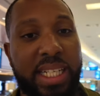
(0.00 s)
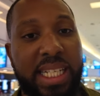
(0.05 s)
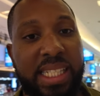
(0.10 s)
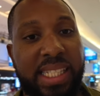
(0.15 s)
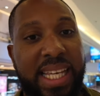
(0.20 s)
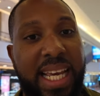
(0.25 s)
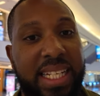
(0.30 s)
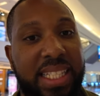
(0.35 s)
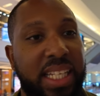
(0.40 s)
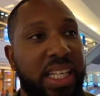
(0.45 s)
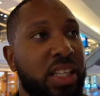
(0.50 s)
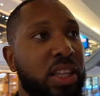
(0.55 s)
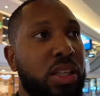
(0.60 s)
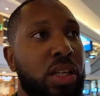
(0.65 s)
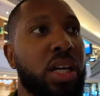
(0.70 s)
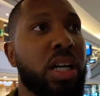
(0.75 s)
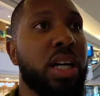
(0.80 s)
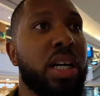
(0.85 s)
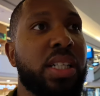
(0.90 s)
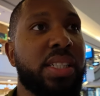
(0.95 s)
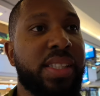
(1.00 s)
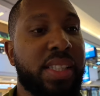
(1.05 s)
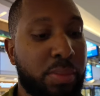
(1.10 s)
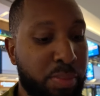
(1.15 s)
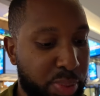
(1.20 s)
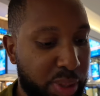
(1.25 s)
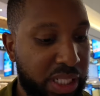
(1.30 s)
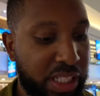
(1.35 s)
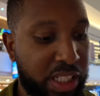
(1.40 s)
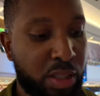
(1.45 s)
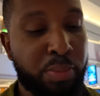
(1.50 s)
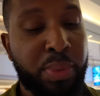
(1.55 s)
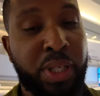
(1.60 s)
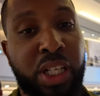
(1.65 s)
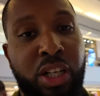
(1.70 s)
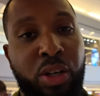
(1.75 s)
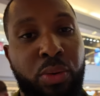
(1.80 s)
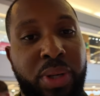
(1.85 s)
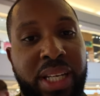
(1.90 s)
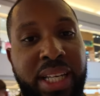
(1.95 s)
is getting the simplest
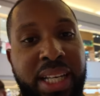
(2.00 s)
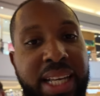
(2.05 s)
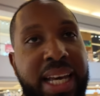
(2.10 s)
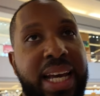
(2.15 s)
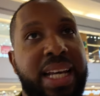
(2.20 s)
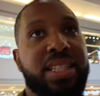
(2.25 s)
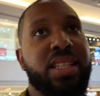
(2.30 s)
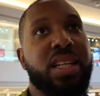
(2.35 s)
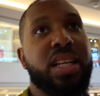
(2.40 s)
burger we can get.